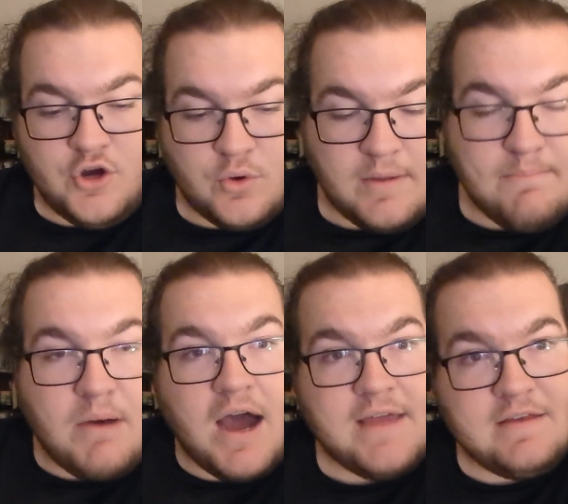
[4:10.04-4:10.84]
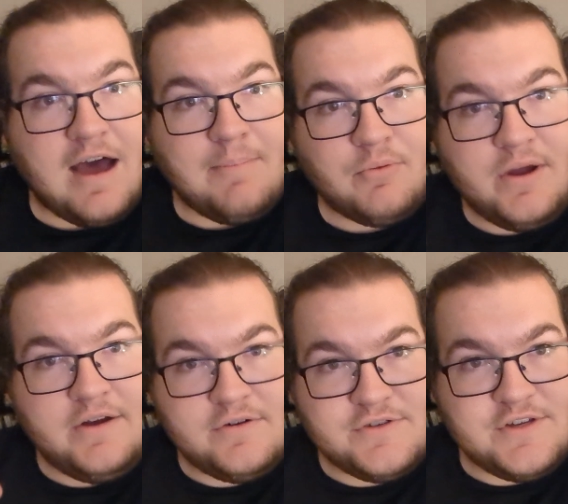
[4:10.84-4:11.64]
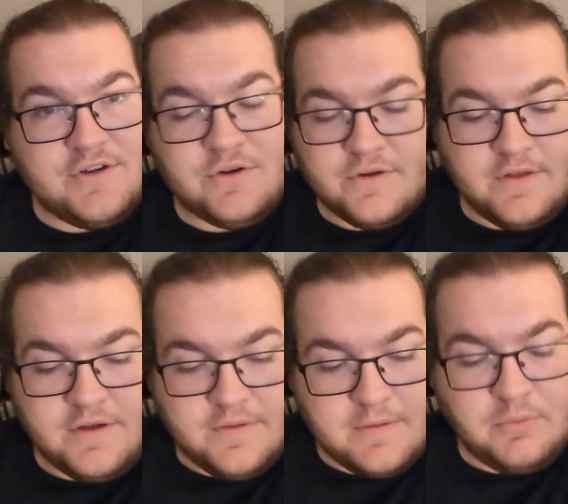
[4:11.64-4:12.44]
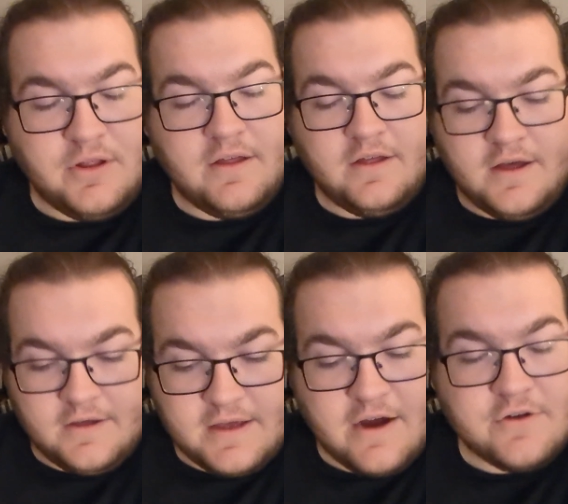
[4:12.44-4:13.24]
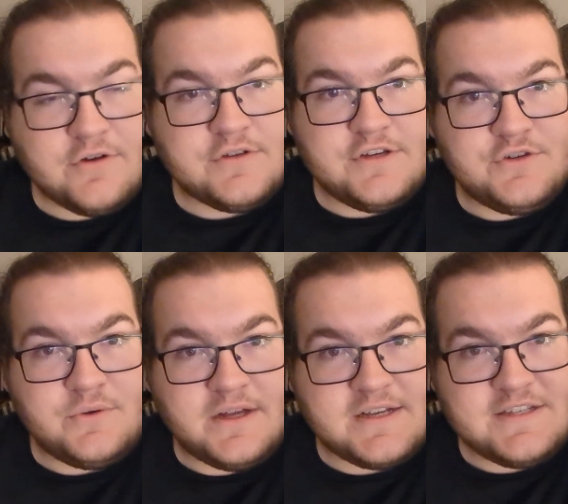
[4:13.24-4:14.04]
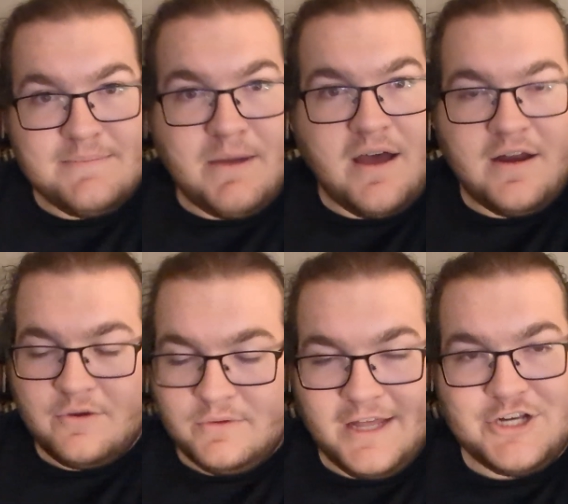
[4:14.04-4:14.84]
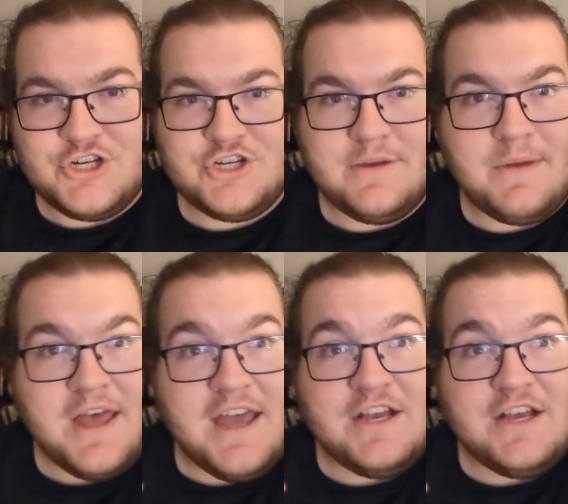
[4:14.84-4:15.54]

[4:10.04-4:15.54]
combine the operators and or the characters into like a symbiotic relationship